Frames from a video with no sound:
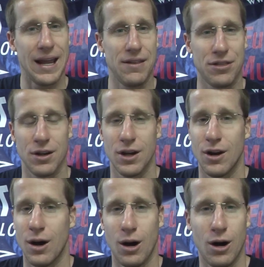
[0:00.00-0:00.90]

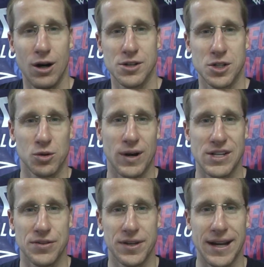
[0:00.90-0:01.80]
8th on to the
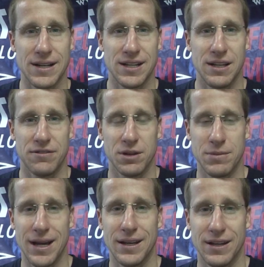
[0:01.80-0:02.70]
race on the 19th for the
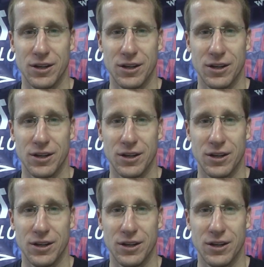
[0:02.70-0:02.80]
men,